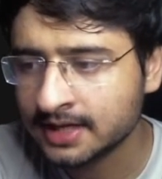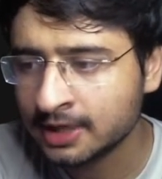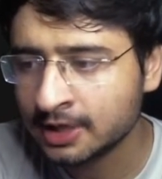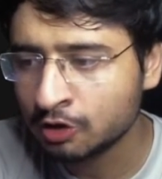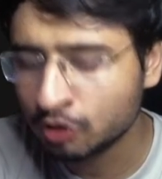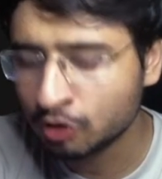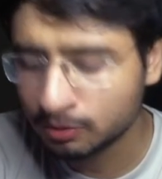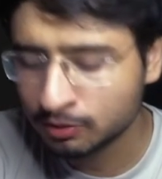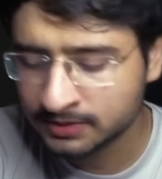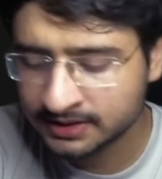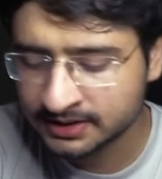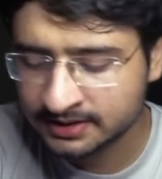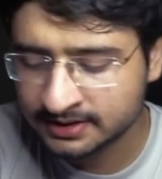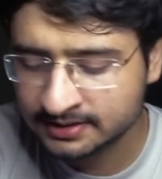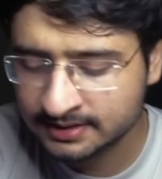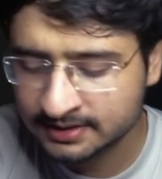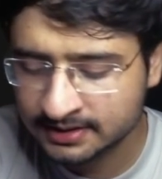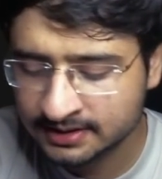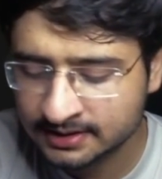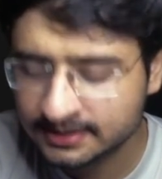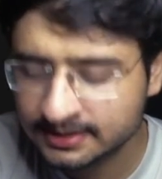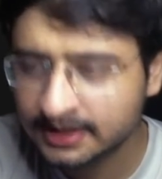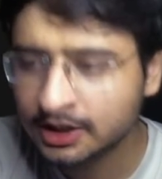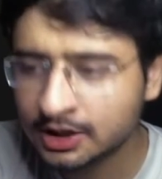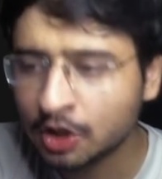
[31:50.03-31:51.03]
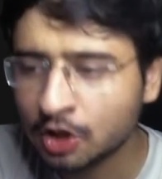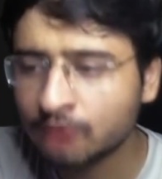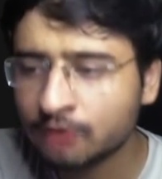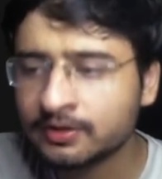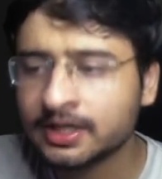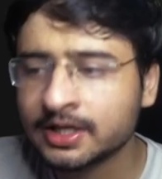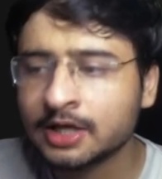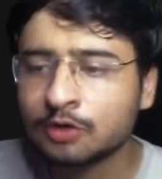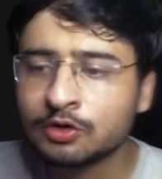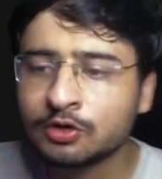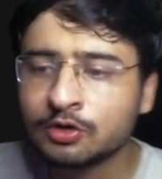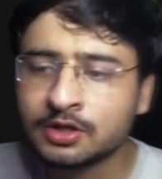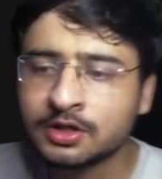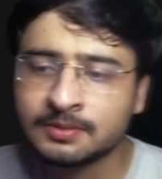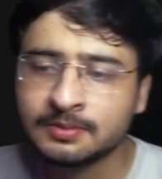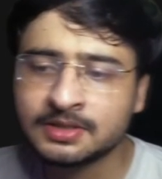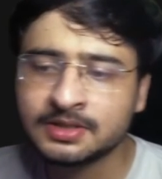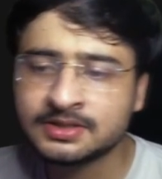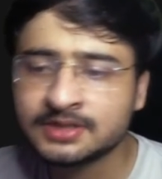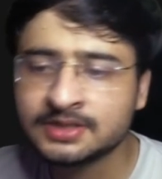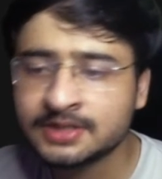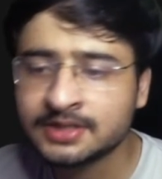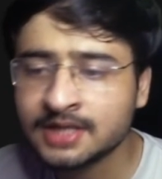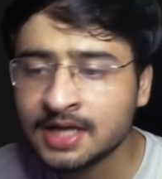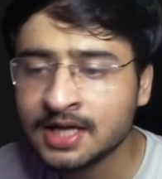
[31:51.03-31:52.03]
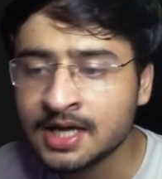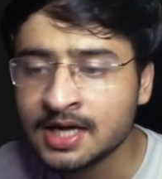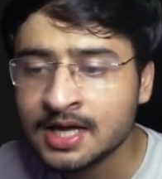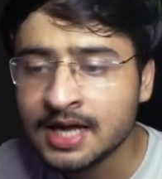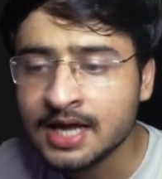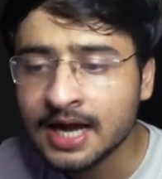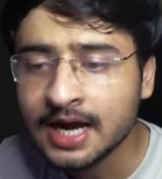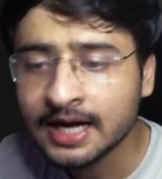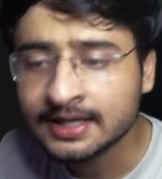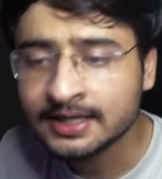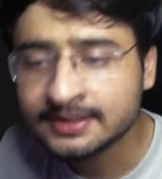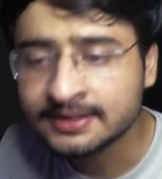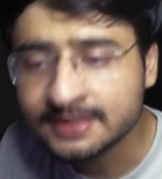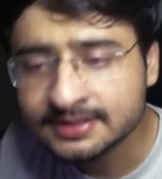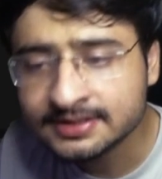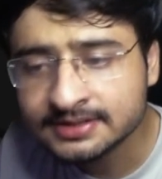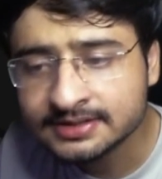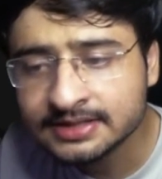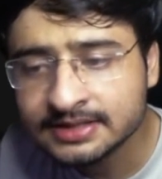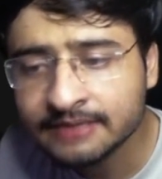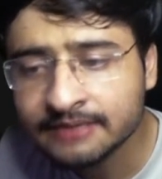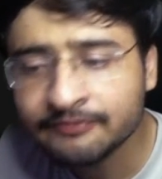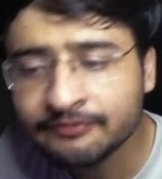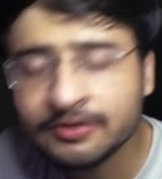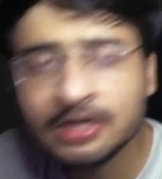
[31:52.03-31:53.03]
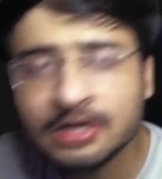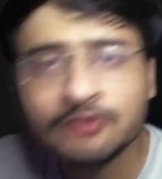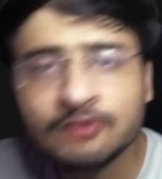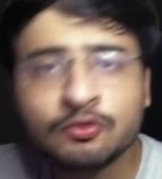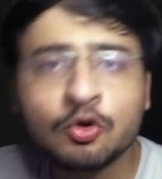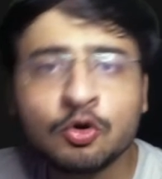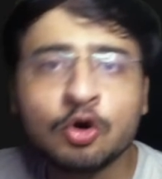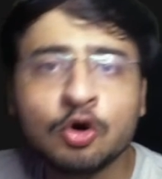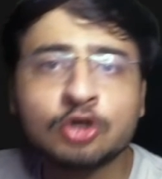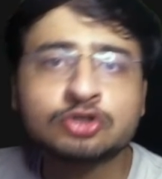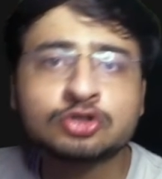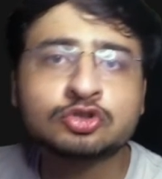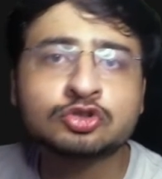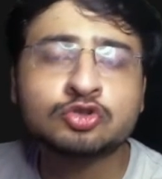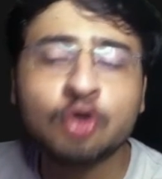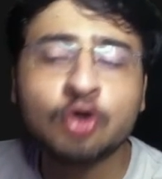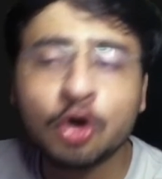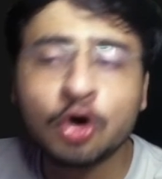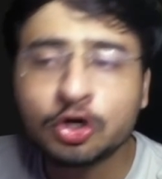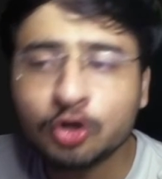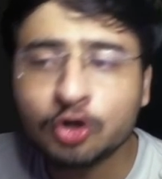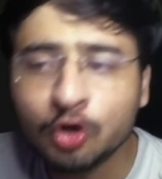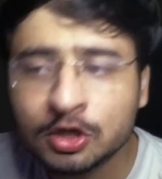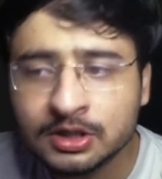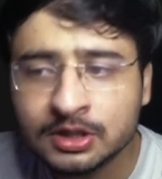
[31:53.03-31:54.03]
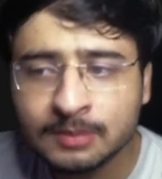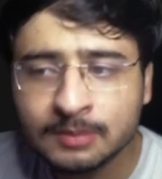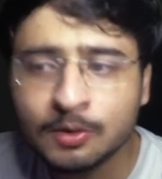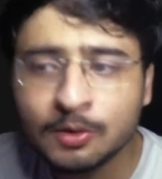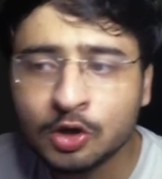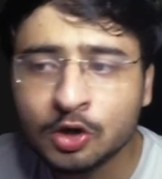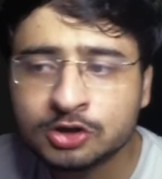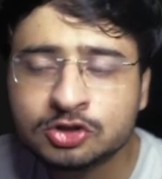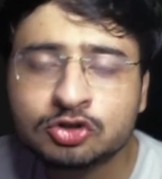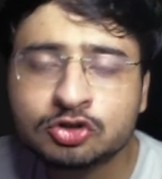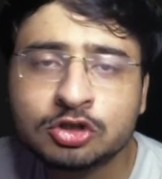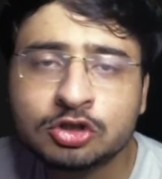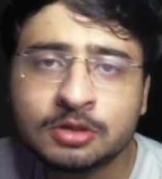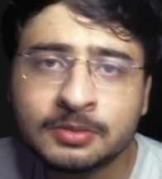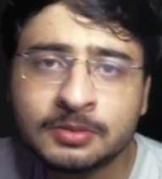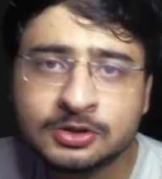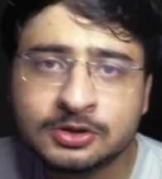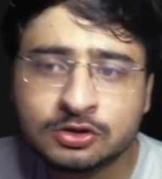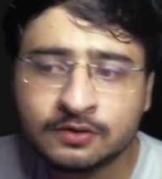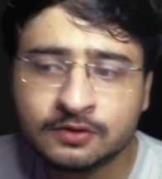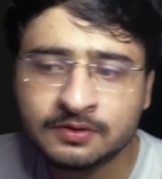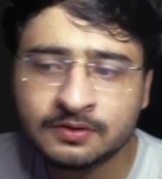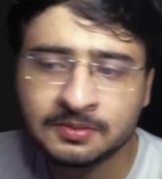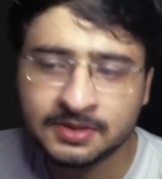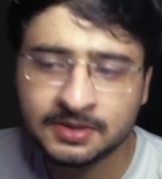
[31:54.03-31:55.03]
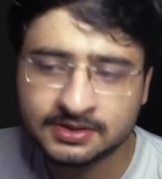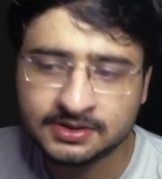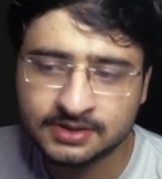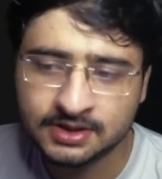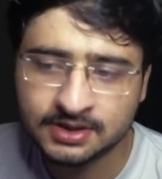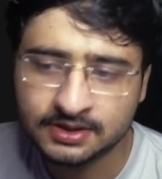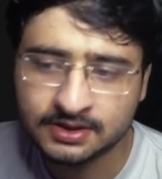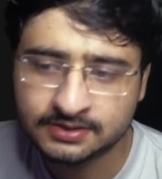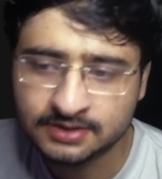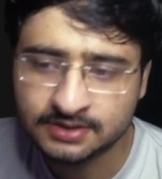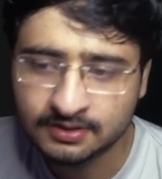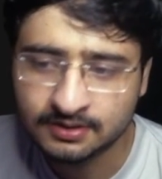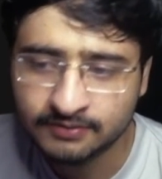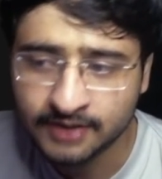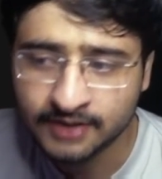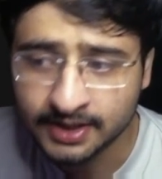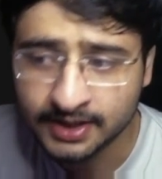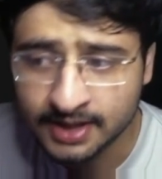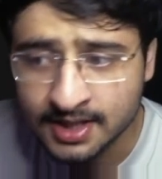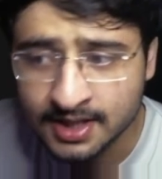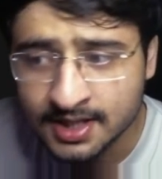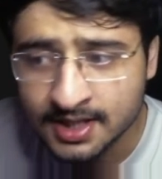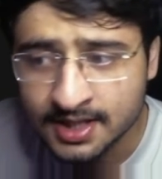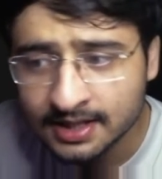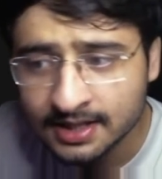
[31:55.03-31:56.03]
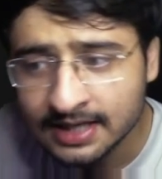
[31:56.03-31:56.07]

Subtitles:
I hope this is clear that how we're calculating the base area, and this step will of course sort all the boxes on the basis of the base area itself, right?